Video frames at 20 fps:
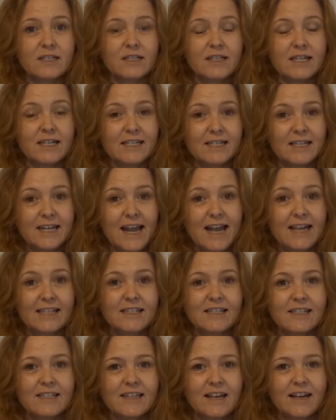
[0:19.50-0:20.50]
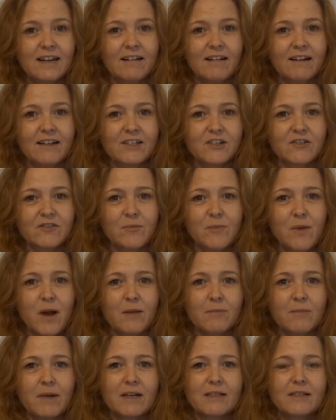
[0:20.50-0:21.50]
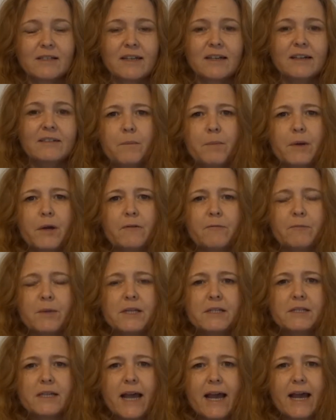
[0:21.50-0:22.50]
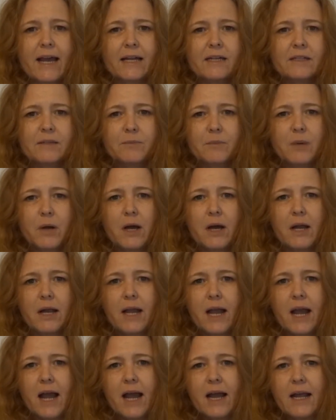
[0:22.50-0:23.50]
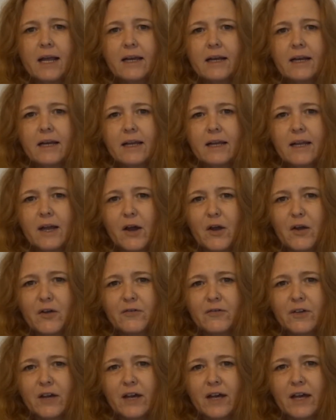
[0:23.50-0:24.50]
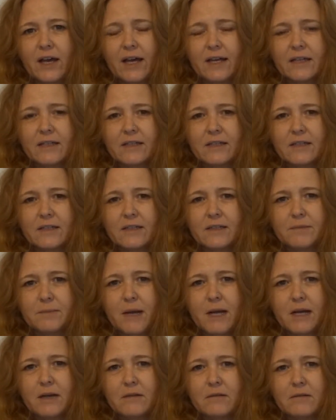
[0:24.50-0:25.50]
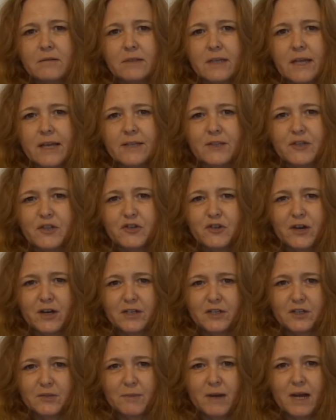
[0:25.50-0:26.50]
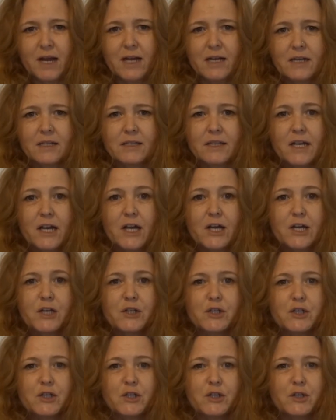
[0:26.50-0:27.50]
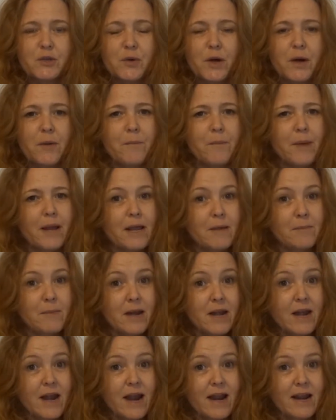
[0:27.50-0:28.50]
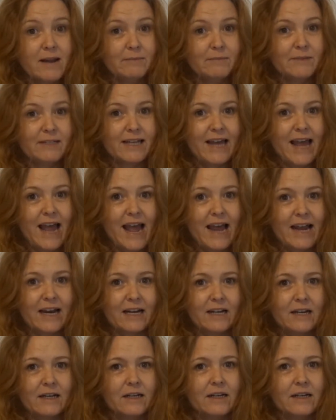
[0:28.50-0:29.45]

T T S as I like to remind myself, but I've been tagged by Hayley over at Sparkles and Stretchmarks to do a baby name tag.